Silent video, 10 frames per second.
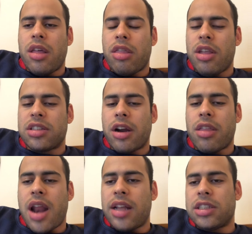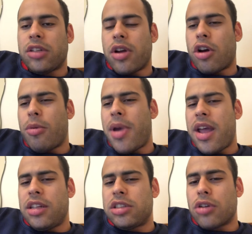these are the lines he
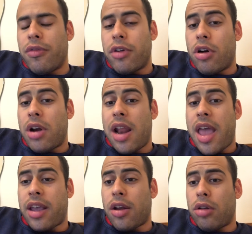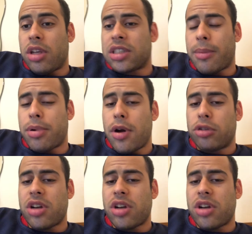recommends. Overall, I like a lot his approach,